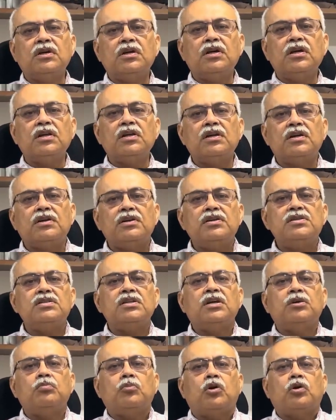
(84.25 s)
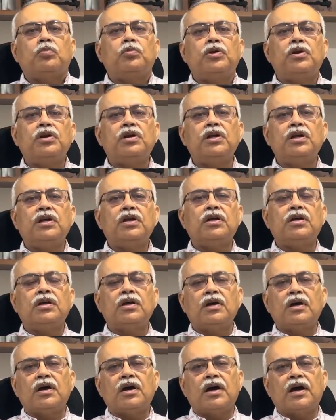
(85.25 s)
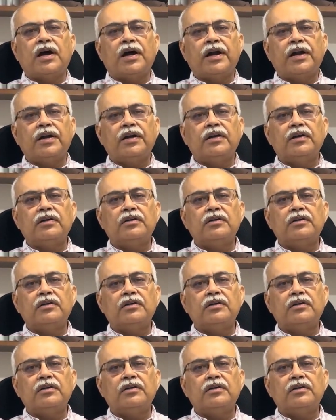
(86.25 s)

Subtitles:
increasing morbidity and